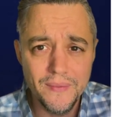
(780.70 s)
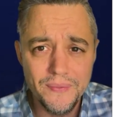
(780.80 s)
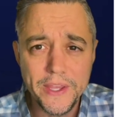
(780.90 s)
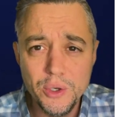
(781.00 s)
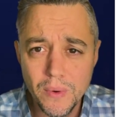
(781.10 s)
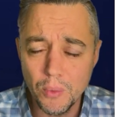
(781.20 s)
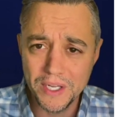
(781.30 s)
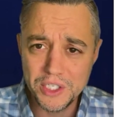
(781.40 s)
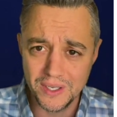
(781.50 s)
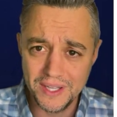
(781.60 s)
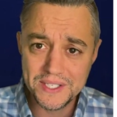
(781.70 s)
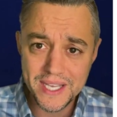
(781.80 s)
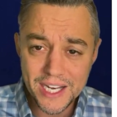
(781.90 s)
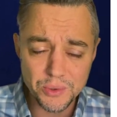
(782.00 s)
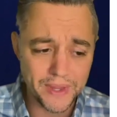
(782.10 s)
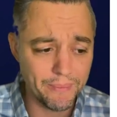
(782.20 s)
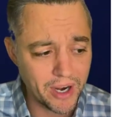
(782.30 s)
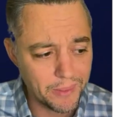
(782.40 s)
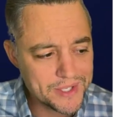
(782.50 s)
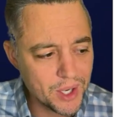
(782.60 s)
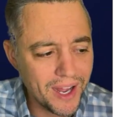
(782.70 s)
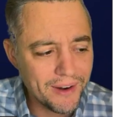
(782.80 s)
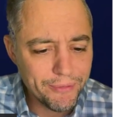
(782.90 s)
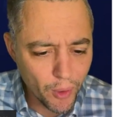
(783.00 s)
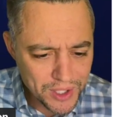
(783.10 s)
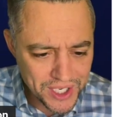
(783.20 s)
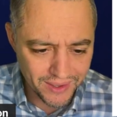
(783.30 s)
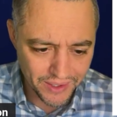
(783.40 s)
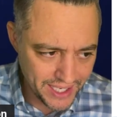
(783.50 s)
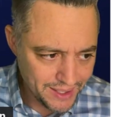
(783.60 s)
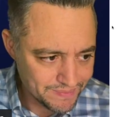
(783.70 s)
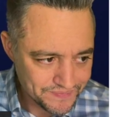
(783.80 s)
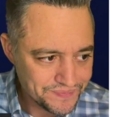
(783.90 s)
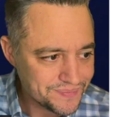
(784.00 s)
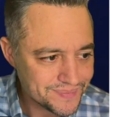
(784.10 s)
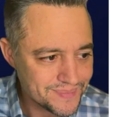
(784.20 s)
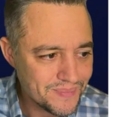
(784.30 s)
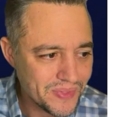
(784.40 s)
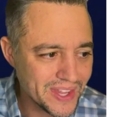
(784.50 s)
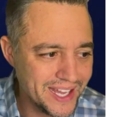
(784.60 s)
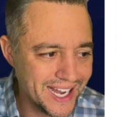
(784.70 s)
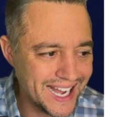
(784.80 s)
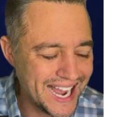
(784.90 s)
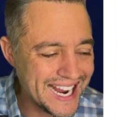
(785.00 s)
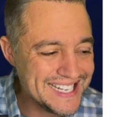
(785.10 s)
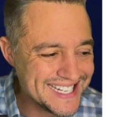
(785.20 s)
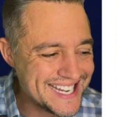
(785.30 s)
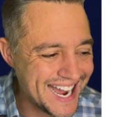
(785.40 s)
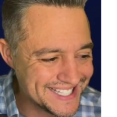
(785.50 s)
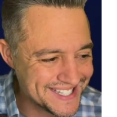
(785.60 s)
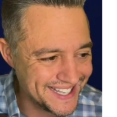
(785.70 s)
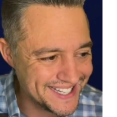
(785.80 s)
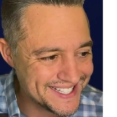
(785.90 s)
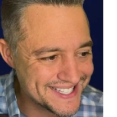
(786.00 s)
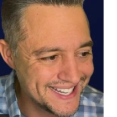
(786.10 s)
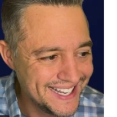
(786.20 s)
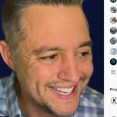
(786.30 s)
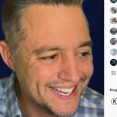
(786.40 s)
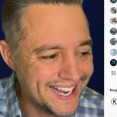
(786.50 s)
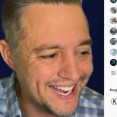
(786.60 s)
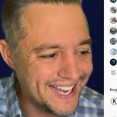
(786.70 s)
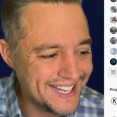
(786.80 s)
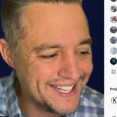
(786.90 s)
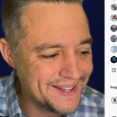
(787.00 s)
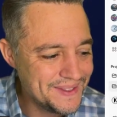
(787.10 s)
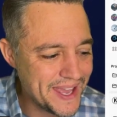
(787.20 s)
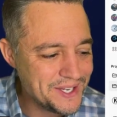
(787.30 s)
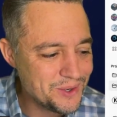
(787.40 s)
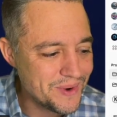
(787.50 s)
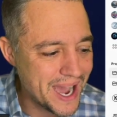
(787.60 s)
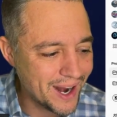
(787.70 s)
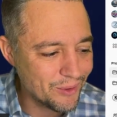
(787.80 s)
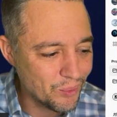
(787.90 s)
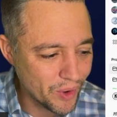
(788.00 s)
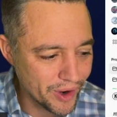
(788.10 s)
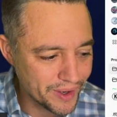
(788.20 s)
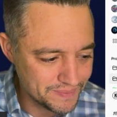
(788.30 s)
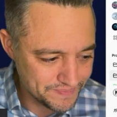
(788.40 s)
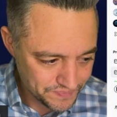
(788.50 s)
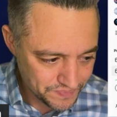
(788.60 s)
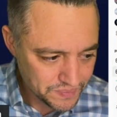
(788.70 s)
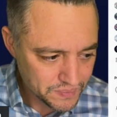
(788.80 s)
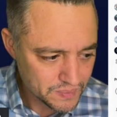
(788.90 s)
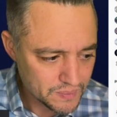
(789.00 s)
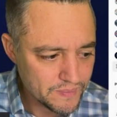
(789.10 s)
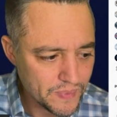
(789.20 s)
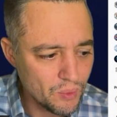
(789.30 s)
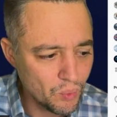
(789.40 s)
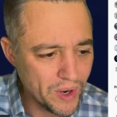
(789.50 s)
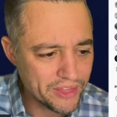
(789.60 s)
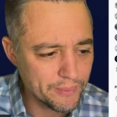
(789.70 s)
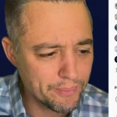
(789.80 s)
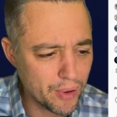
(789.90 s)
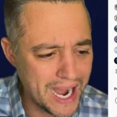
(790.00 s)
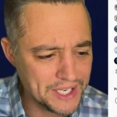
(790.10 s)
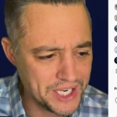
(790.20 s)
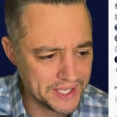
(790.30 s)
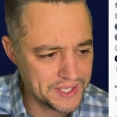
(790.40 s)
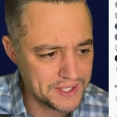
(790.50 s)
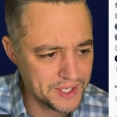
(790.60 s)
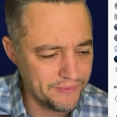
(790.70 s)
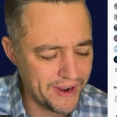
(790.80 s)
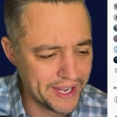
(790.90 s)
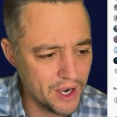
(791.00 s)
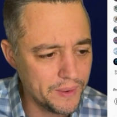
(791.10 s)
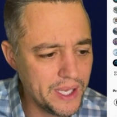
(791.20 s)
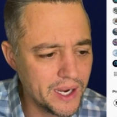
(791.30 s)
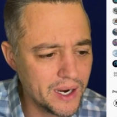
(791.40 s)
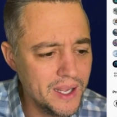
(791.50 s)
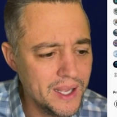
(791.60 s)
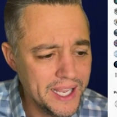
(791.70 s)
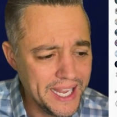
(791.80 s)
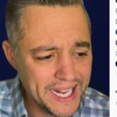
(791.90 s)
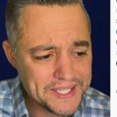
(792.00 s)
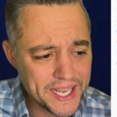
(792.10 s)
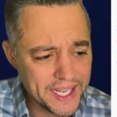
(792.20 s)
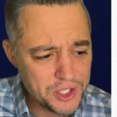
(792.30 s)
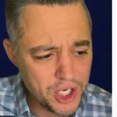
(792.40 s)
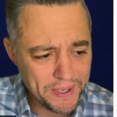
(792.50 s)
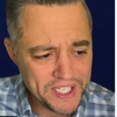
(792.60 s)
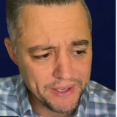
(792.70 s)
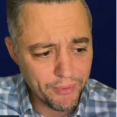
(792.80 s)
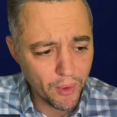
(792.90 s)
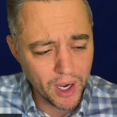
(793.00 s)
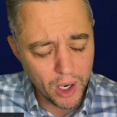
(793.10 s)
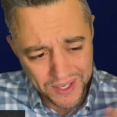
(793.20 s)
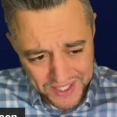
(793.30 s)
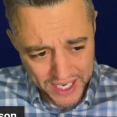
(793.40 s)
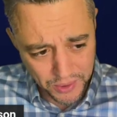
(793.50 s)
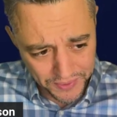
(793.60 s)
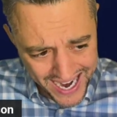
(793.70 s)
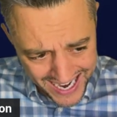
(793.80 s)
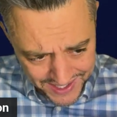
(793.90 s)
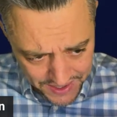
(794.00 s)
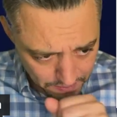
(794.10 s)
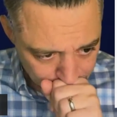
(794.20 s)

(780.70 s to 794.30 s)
that you originally scheduled them from so unfortunately uh, I did test this. Uh, they do not work with projects. So if I go here, it says GPT 4o with scheduled tasks